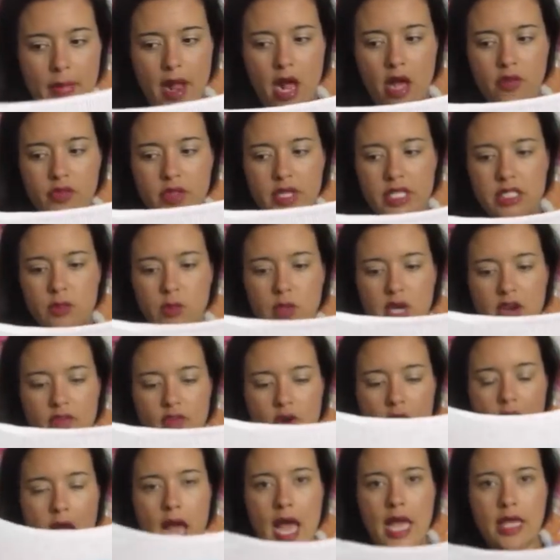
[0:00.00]
about this
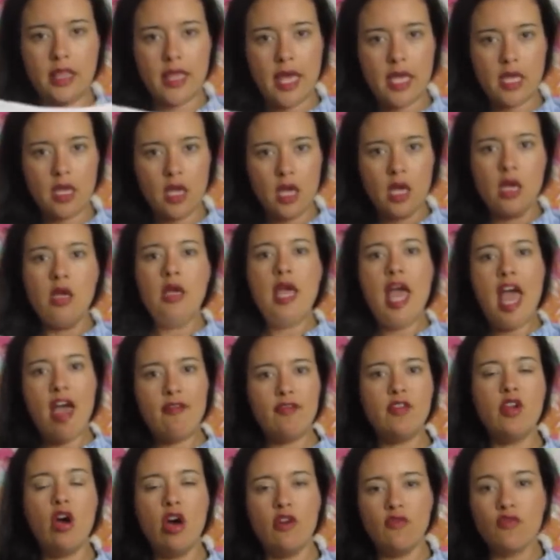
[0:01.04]
whenever I like
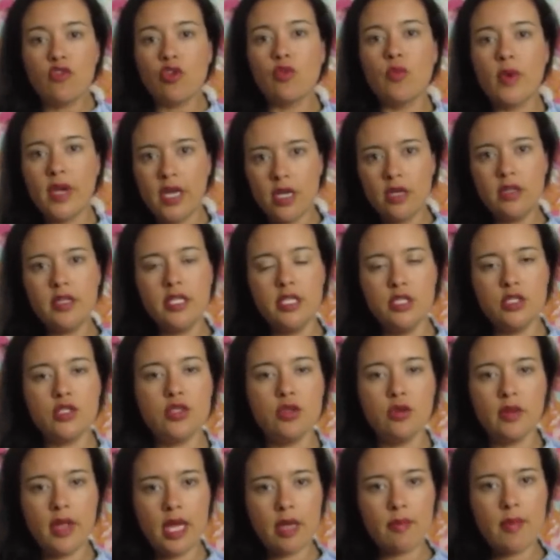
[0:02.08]
have it on for real and
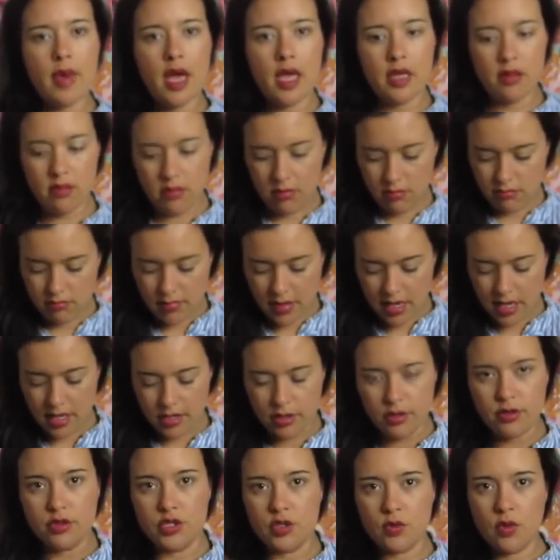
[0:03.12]
do like my
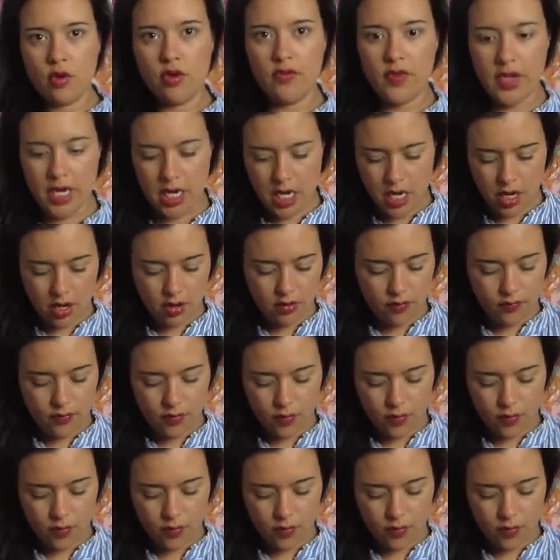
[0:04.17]
usual video